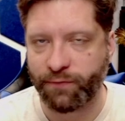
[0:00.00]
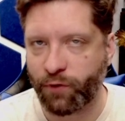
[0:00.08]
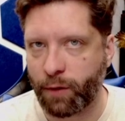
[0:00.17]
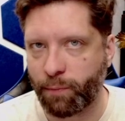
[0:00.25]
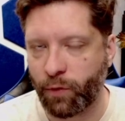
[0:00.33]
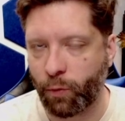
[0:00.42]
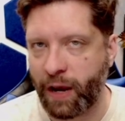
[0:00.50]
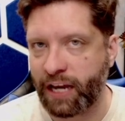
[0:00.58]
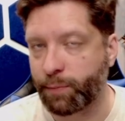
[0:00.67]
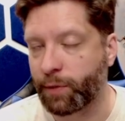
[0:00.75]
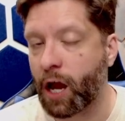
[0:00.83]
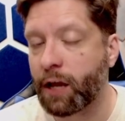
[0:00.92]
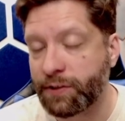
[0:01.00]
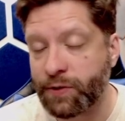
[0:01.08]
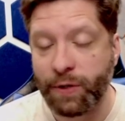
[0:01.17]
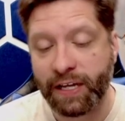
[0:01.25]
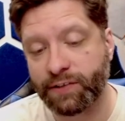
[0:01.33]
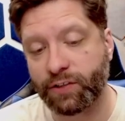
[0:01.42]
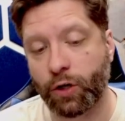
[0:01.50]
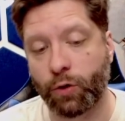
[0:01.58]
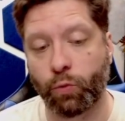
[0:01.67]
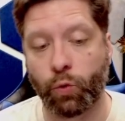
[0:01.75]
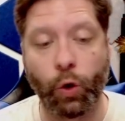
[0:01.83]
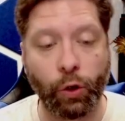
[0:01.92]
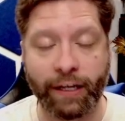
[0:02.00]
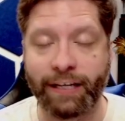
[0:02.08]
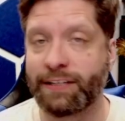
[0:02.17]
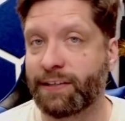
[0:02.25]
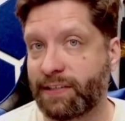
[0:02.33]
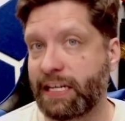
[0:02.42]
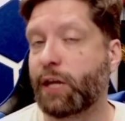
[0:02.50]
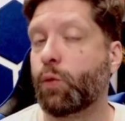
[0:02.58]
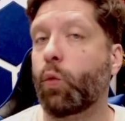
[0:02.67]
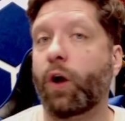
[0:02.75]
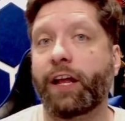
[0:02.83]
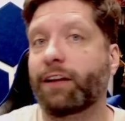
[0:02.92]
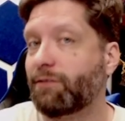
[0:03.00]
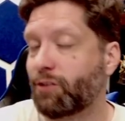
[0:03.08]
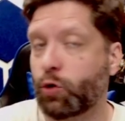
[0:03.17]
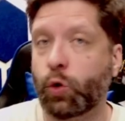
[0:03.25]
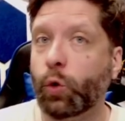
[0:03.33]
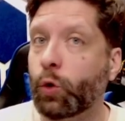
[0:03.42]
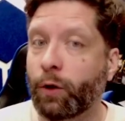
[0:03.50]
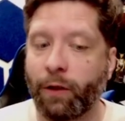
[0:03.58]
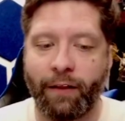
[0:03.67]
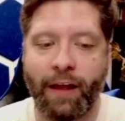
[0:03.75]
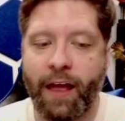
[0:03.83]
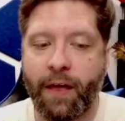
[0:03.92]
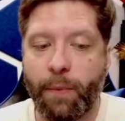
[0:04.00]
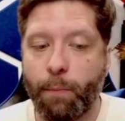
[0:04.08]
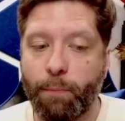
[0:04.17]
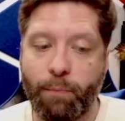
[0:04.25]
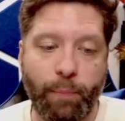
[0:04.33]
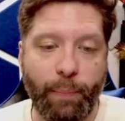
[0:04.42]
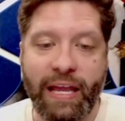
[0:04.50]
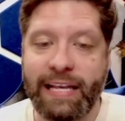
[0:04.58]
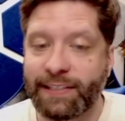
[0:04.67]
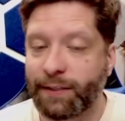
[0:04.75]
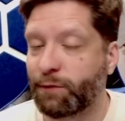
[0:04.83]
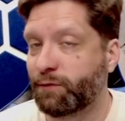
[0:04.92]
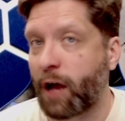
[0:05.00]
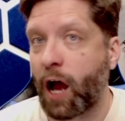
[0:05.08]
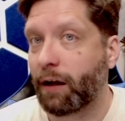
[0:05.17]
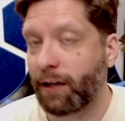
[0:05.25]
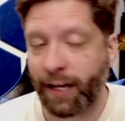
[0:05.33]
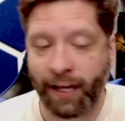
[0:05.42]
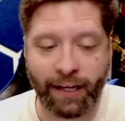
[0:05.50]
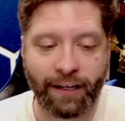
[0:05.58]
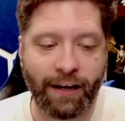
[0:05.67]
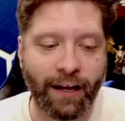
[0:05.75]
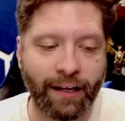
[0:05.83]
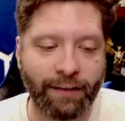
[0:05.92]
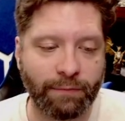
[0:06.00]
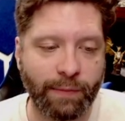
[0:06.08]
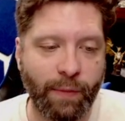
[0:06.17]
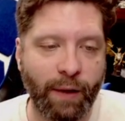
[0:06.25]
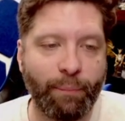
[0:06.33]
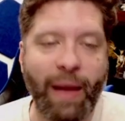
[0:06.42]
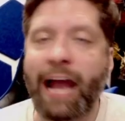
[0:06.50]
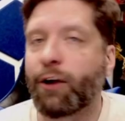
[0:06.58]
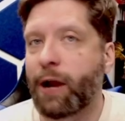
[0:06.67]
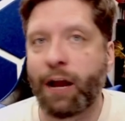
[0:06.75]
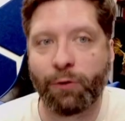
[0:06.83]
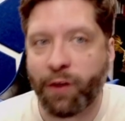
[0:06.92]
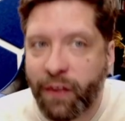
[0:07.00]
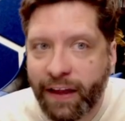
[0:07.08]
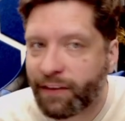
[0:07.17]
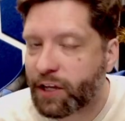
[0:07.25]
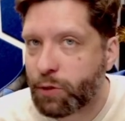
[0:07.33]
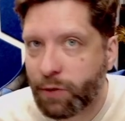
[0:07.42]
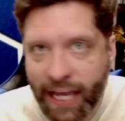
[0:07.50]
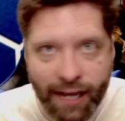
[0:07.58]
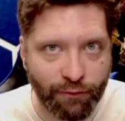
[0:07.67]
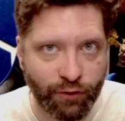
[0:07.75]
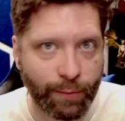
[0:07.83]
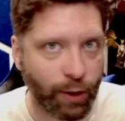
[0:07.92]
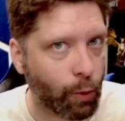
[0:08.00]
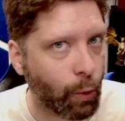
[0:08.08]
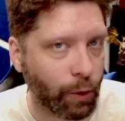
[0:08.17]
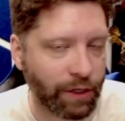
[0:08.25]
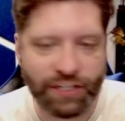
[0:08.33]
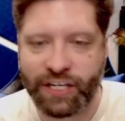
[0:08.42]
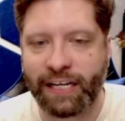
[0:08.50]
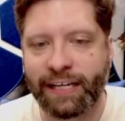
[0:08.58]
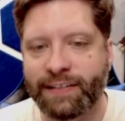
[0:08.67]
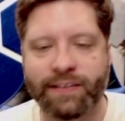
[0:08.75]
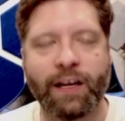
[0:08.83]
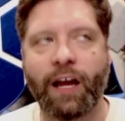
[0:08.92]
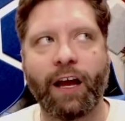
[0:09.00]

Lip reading: from the random gonzo-ness, so rolling to see what cool piece of background thing that you get from your origin is